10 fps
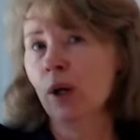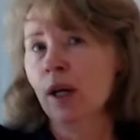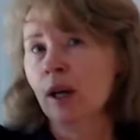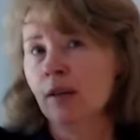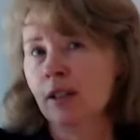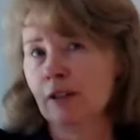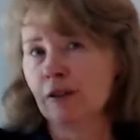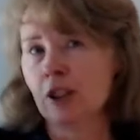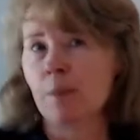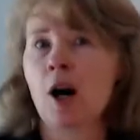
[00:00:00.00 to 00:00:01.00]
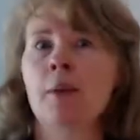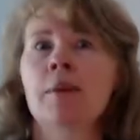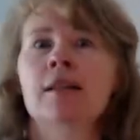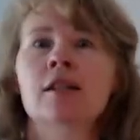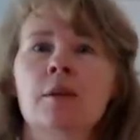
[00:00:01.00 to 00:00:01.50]
the different
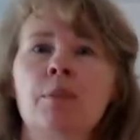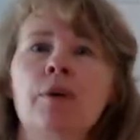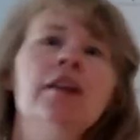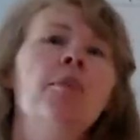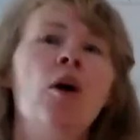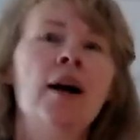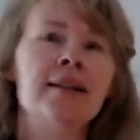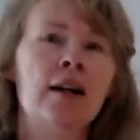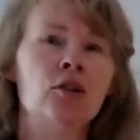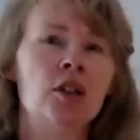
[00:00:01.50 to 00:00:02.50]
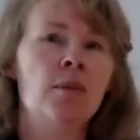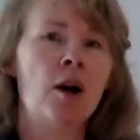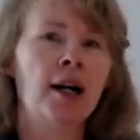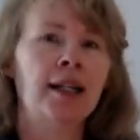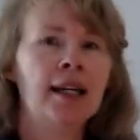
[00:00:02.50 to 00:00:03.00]
departments to bring the bond out to
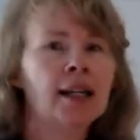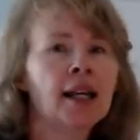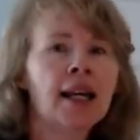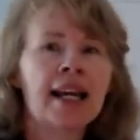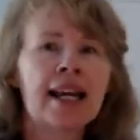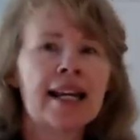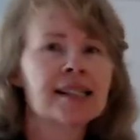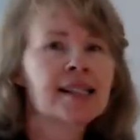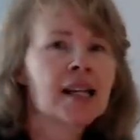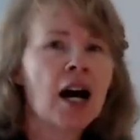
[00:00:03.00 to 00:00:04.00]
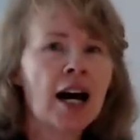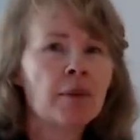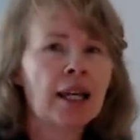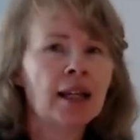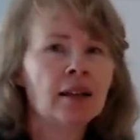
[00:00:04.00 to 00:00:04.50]
market, it's timing,